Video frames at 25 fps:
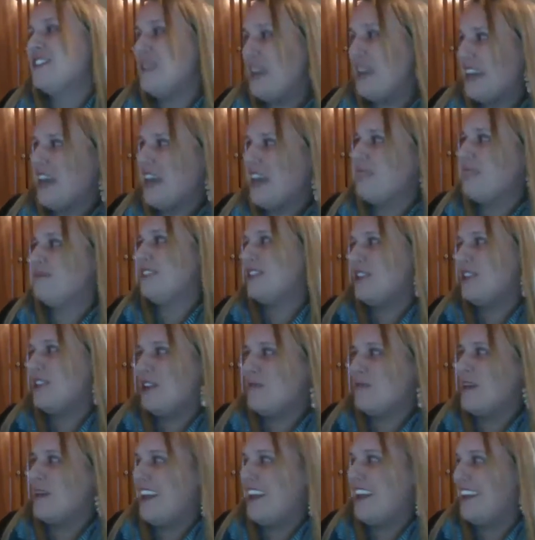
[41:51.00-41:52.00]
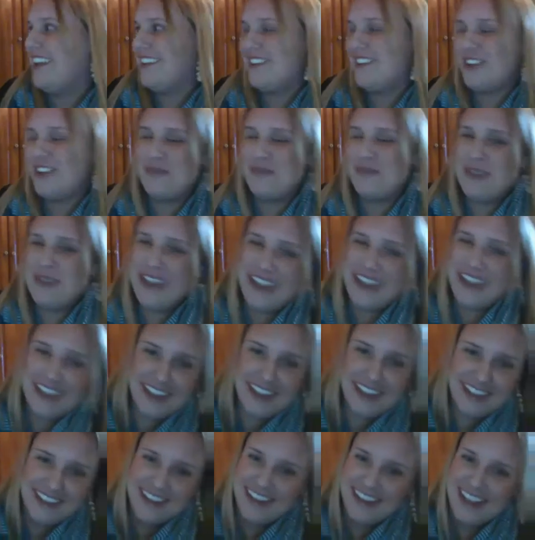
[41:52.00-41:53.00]
so I kept it. All
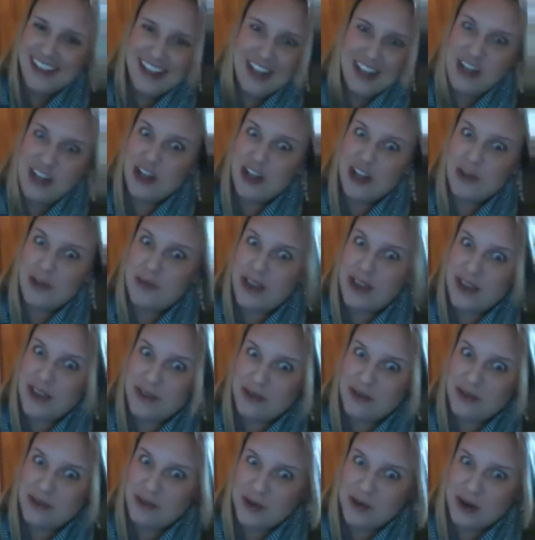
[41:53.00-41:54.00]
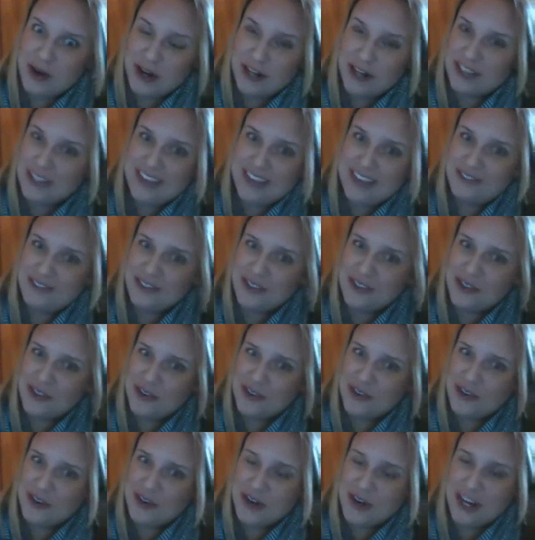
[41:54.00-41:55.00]
my other report cards after
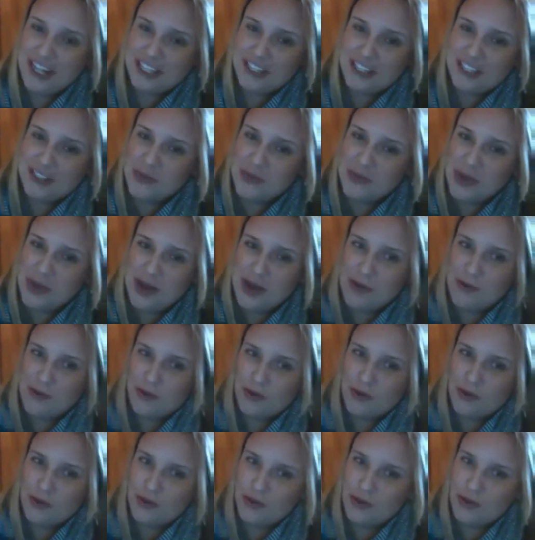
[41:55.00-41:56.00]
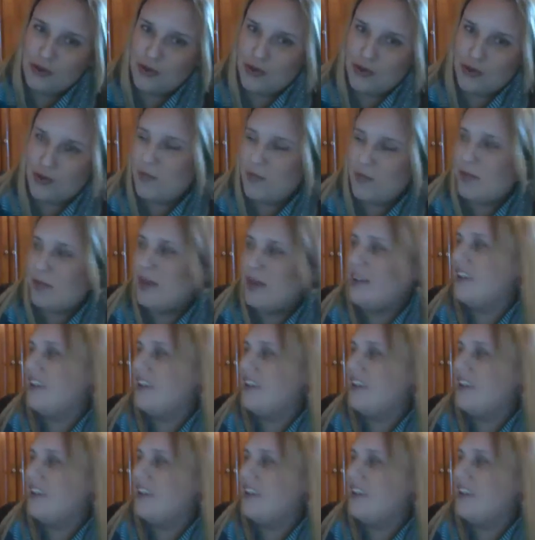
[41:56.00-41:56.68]
3rd grade just went whoop.